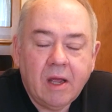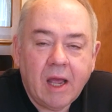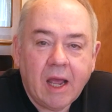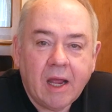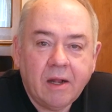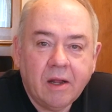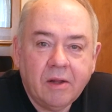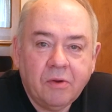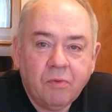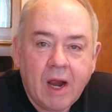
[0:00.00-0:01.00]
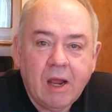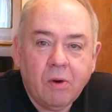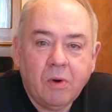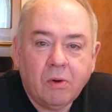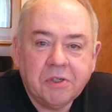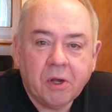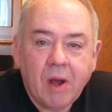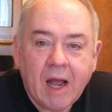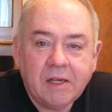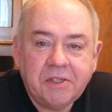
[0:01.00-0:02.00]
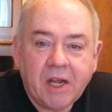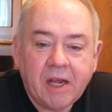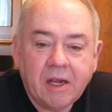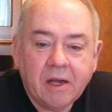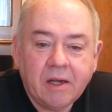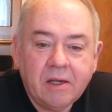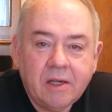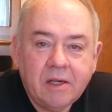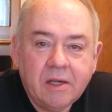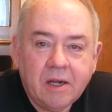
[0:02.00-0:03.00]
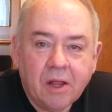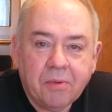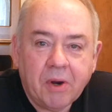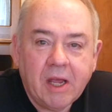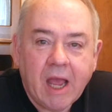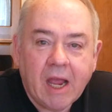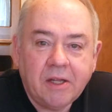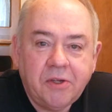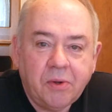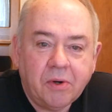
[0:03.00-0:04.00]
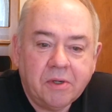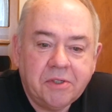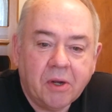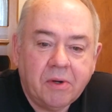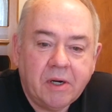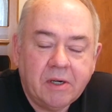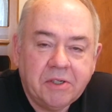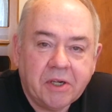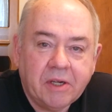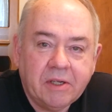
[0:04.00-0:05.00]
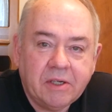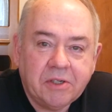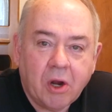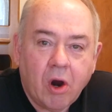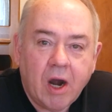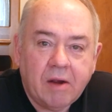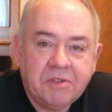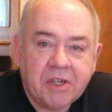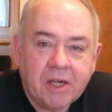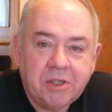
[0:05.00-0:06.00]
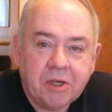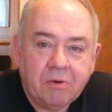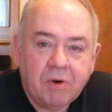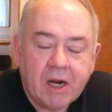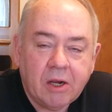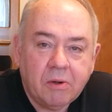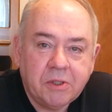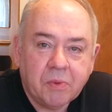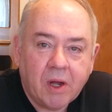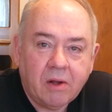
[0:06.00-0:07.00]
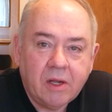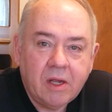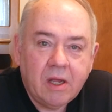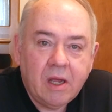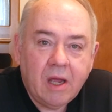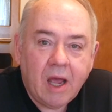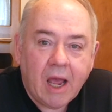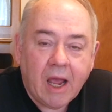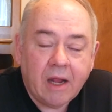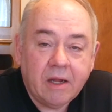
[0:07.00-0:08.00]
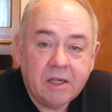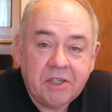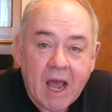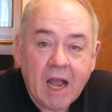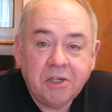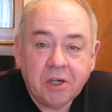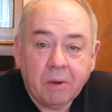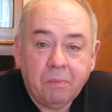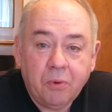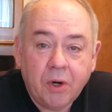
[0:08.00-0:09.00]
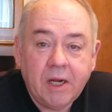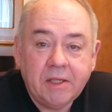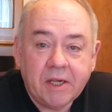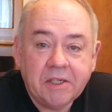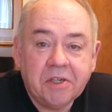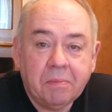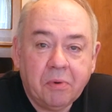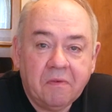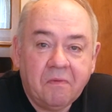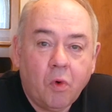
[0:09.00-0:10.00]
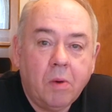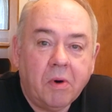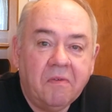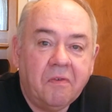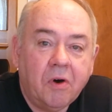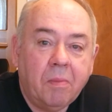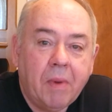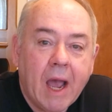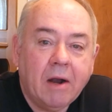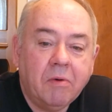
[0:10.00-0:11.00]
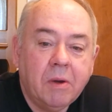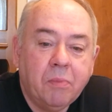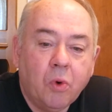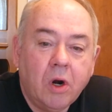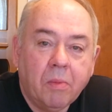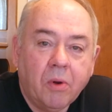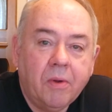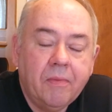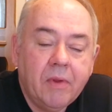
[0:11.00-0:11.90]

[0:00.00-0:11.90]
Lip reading: and the radio also has a 3-gang tuner, so there's a RF stage in the radio as well. And it's actually a pretty decent performer for a battery portable.